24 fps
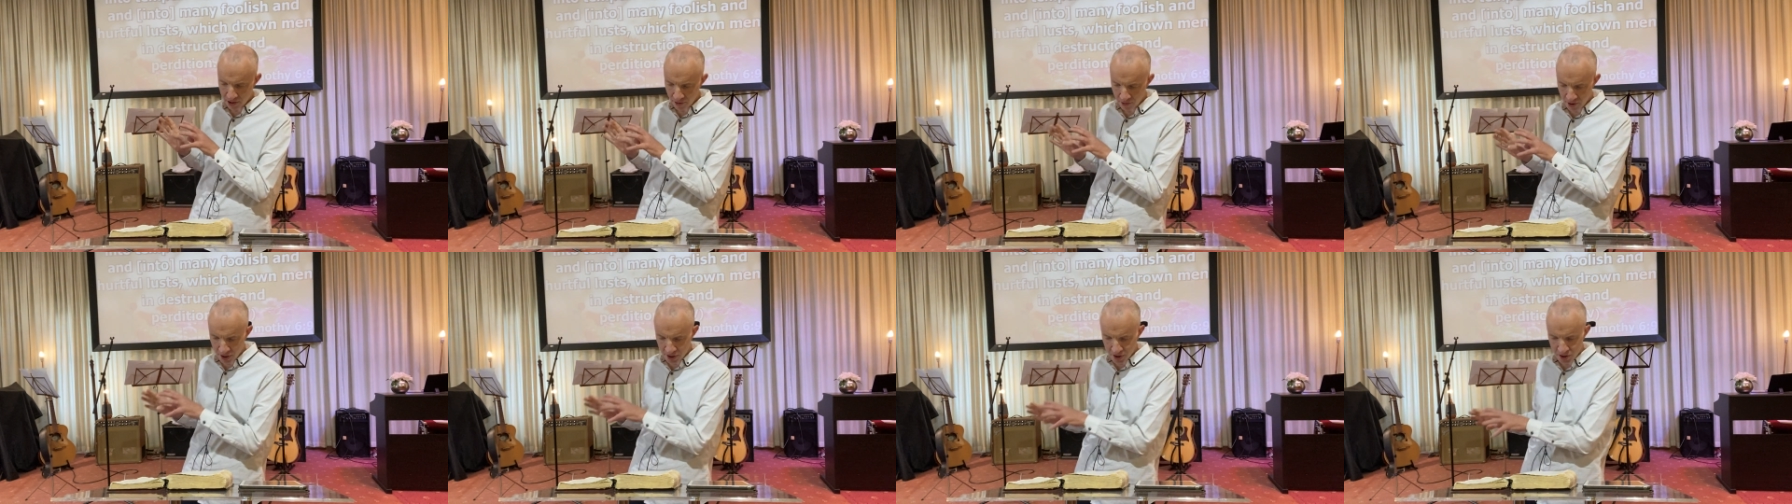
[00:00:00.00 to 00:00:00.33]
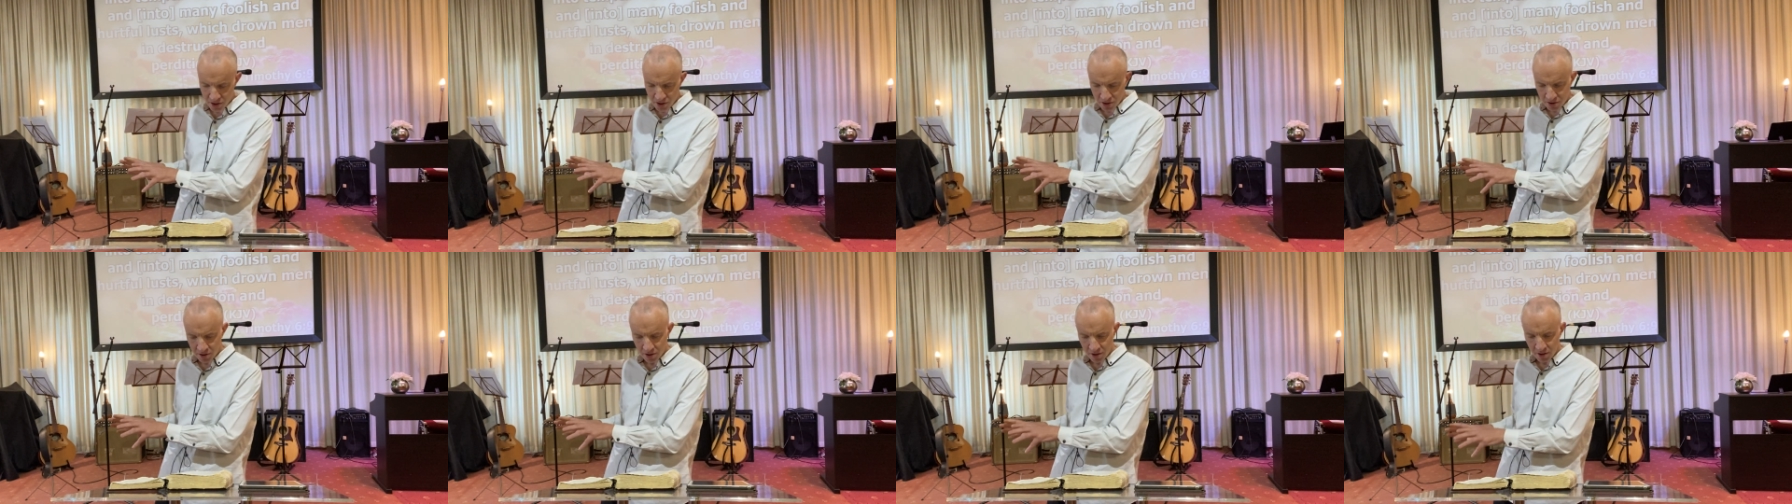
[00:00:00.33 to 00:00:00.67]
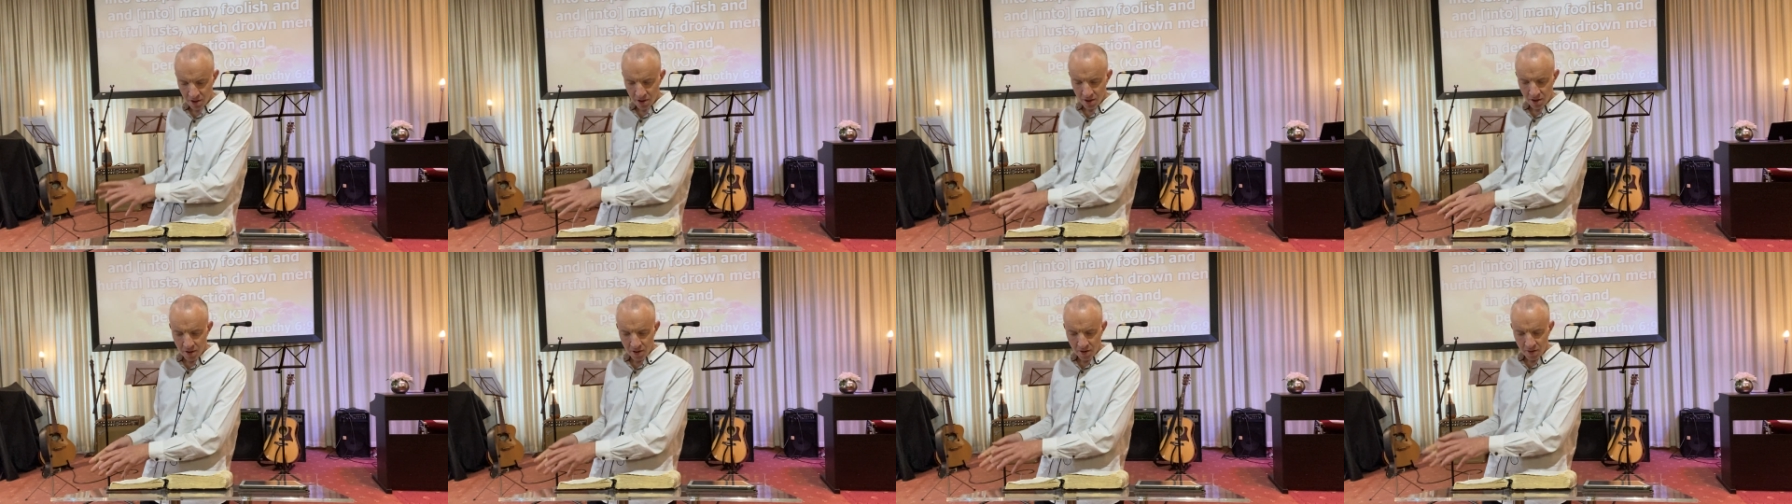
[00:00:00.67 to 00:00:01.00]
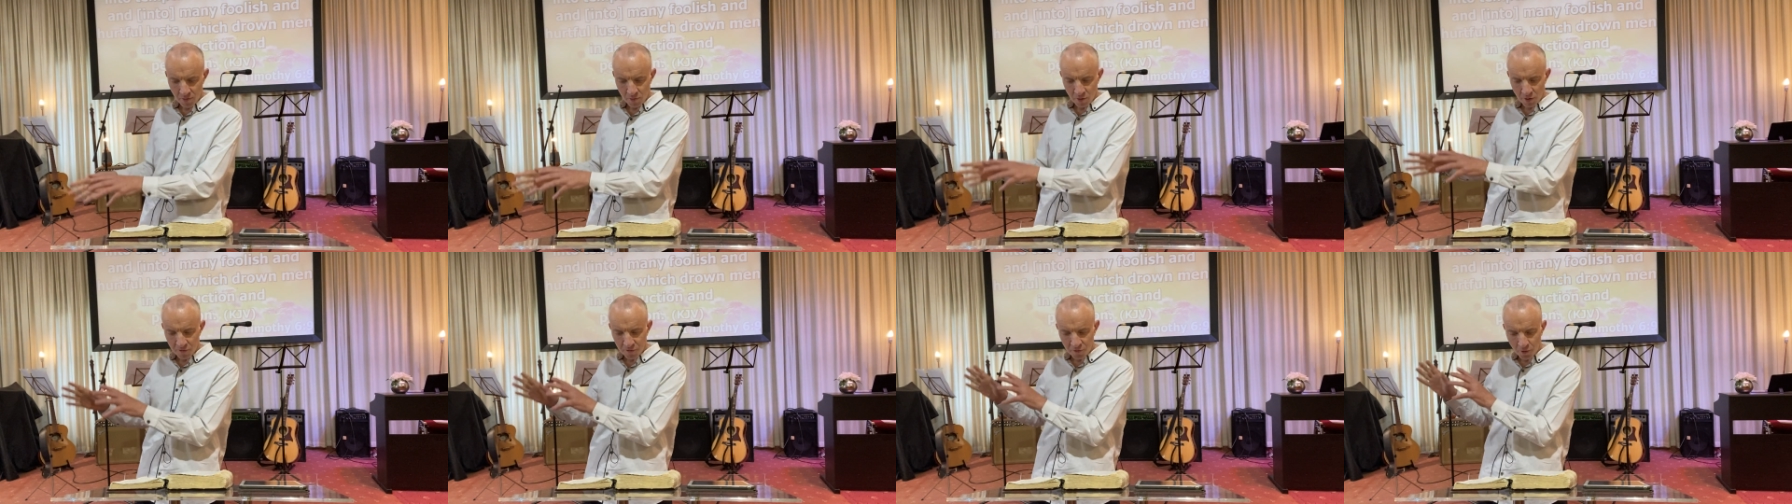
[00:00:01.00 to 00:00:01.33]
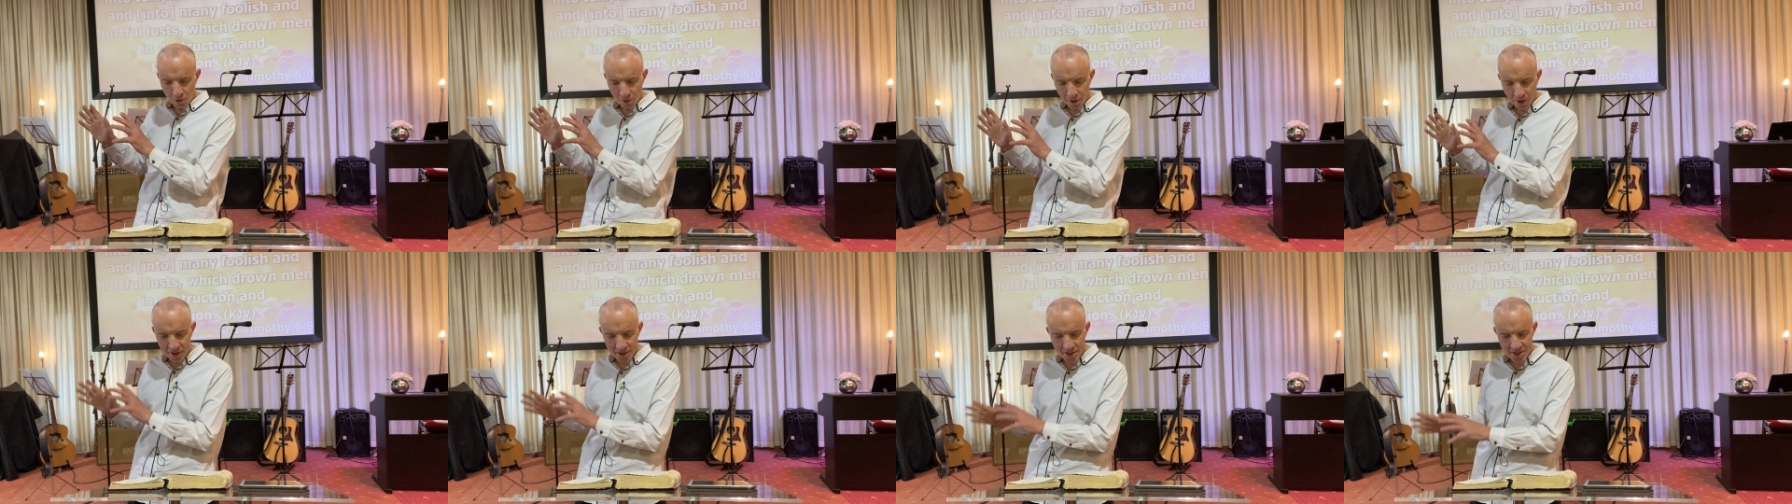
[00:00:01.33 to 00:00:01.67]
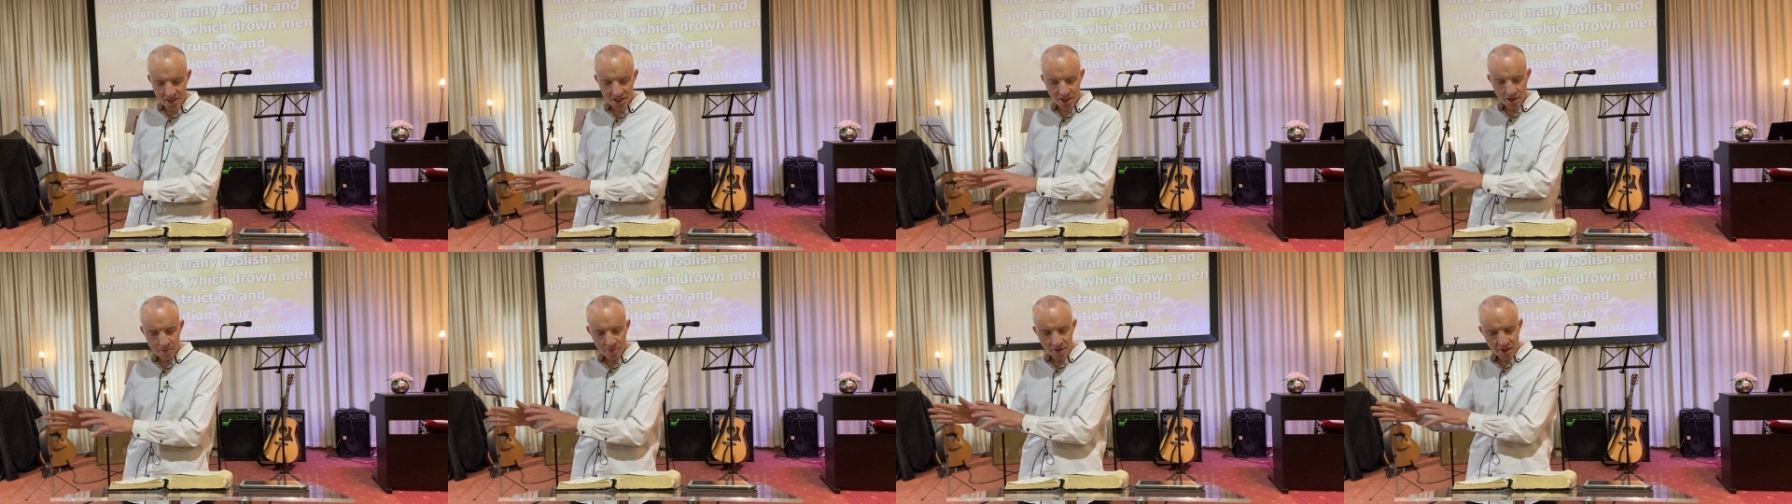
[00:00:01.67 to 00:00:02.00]
rich will fall into
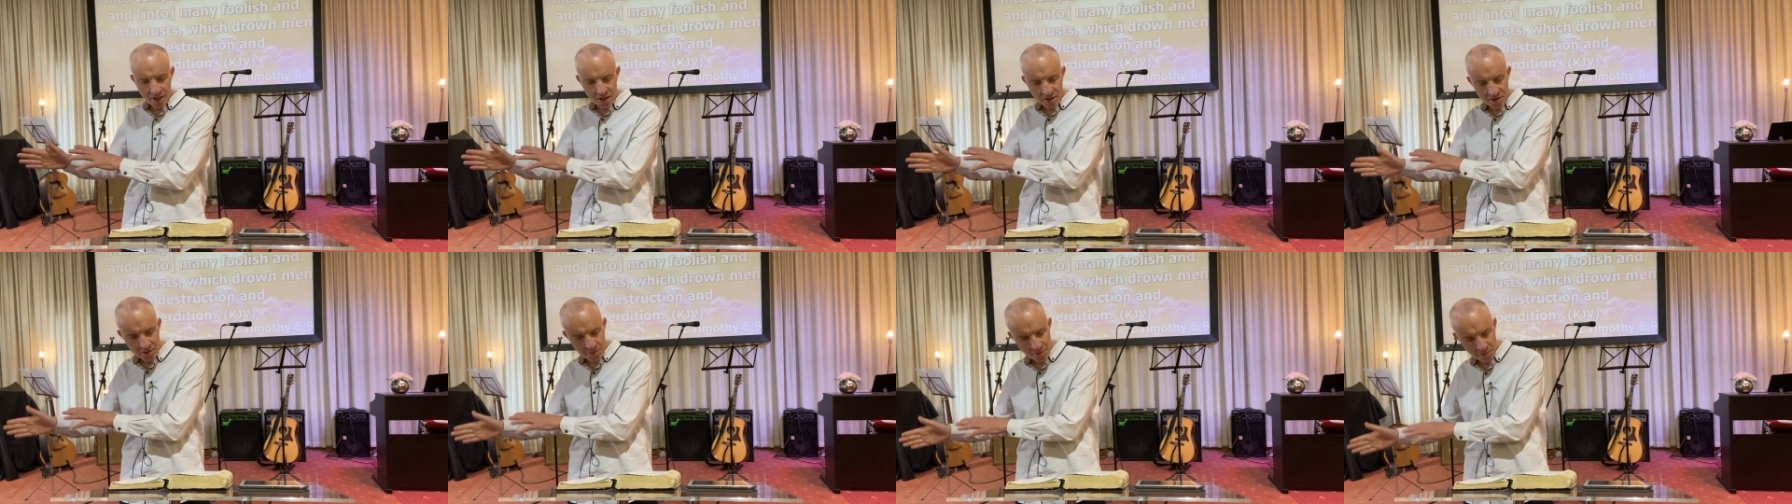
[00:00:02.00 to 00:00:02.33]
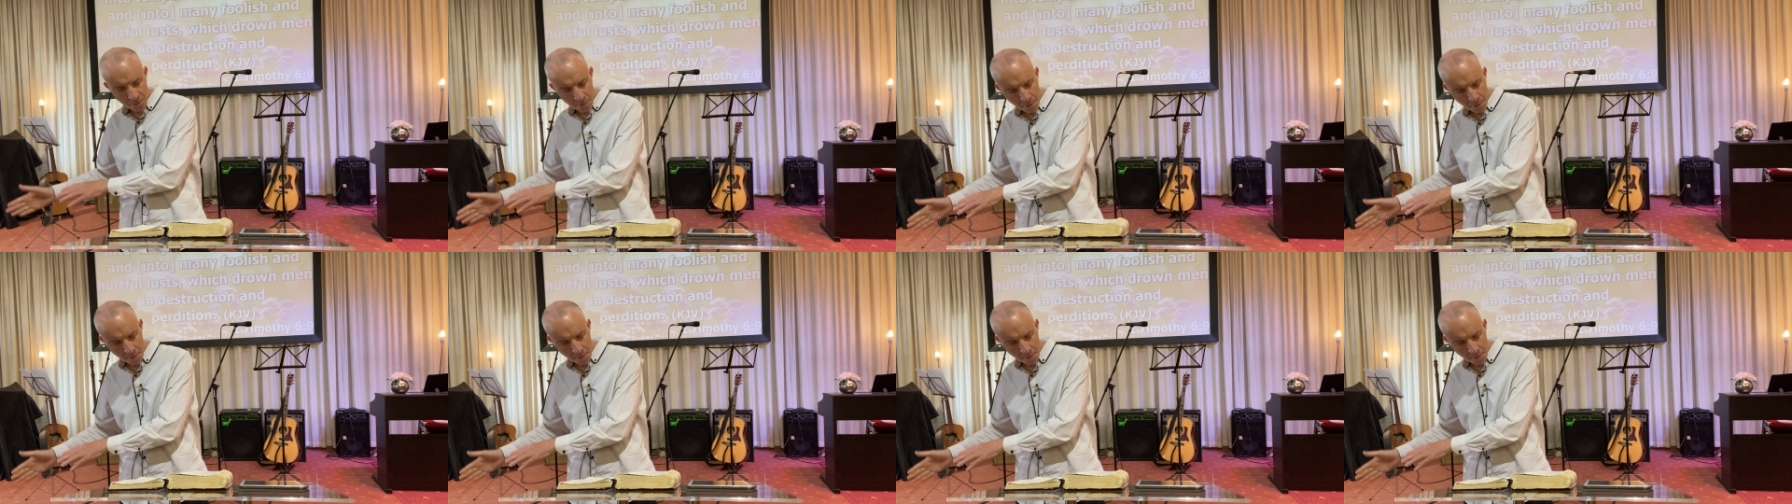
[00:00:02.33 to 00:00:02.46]
temptation.